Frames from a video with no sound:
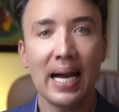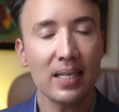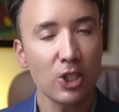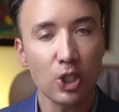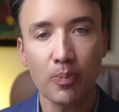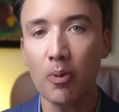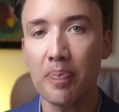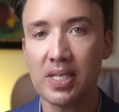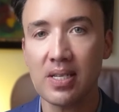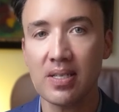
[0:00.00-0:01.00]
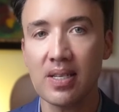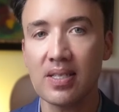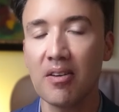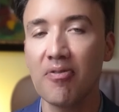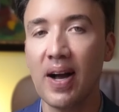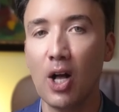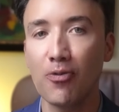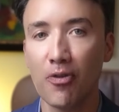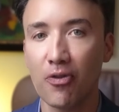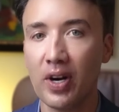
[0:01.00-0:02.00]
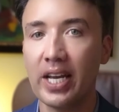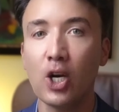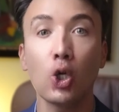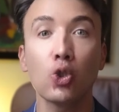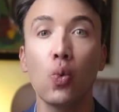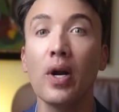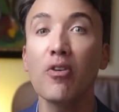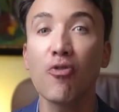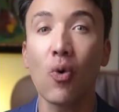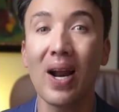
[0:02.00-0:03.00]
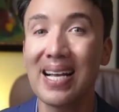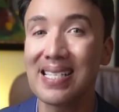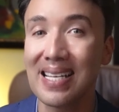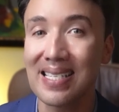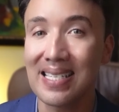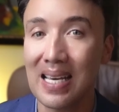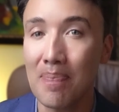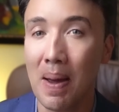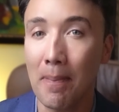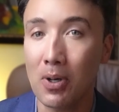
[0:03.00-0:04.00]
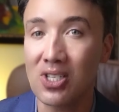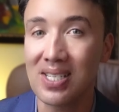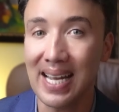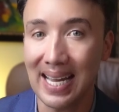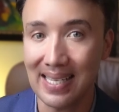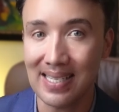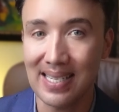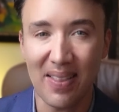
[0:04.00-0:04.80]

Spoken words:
eligible businesses can file for free in all 24 SST member states.